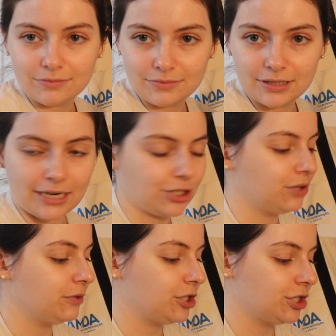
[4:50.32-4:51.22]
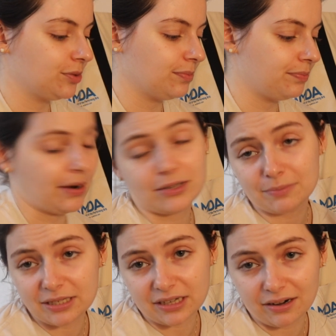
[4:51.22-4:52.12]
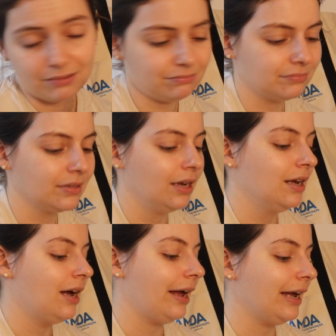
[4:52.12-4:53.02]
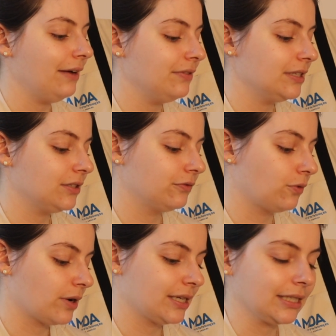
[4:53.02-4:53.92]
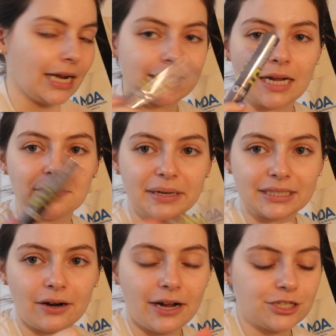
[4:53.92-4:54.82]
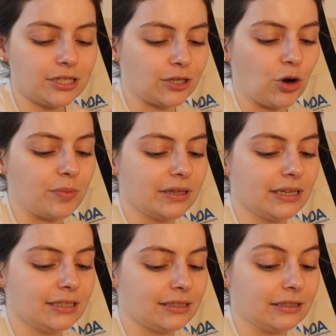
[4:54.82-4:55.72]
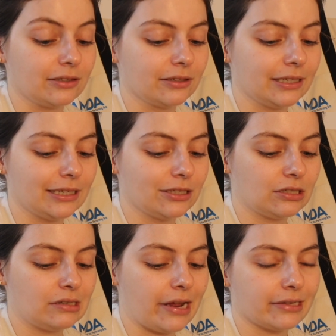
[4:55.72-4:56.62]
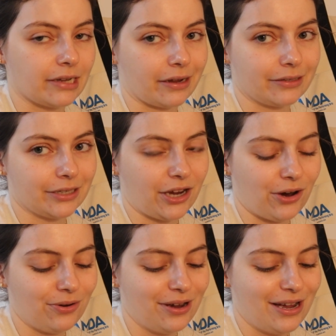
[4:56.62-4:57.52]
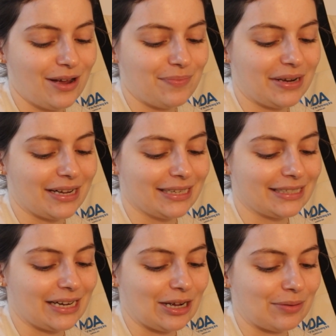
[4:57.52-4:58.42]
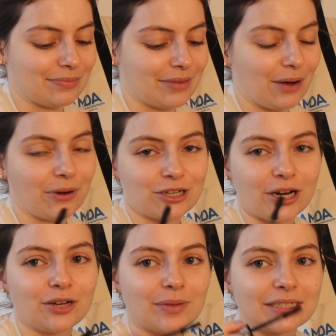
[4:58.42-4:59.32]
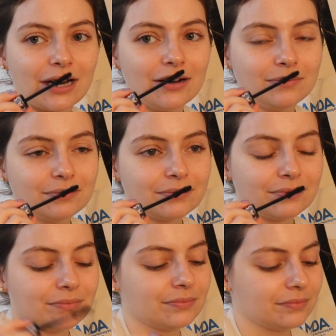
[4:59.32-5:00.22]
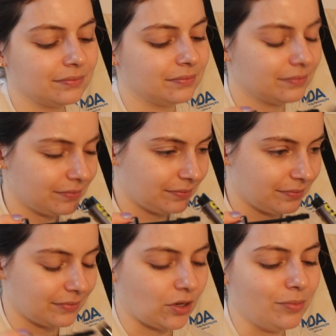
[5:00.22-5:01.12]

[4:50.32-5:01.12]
section which is brows and mascara. I have the Sephora Size Up mascara. I just opened this literally 10 seconds ago because I want to try a new mascara. All